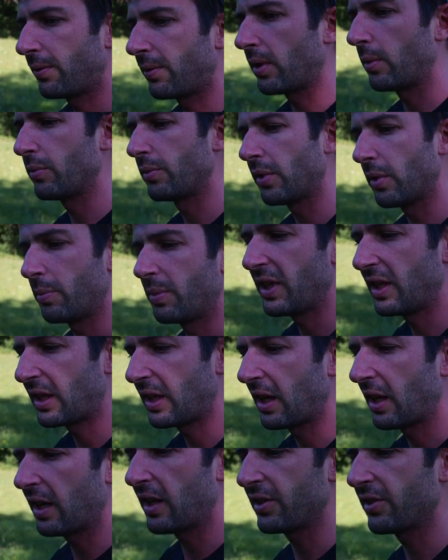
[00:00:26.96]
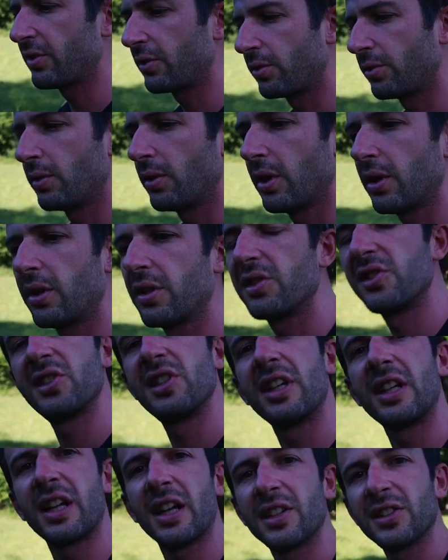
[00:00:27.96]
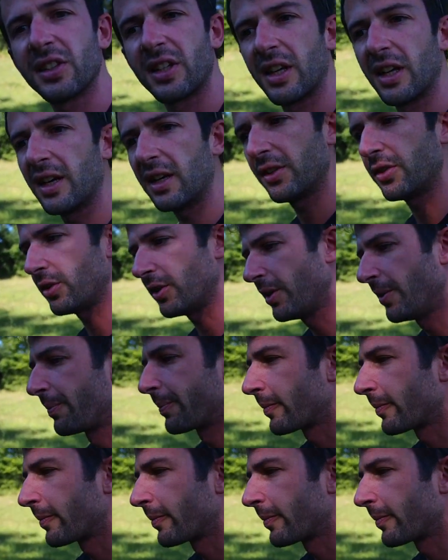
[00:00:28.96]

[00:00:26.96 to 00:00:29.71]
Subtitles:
from a B class to a C class glider.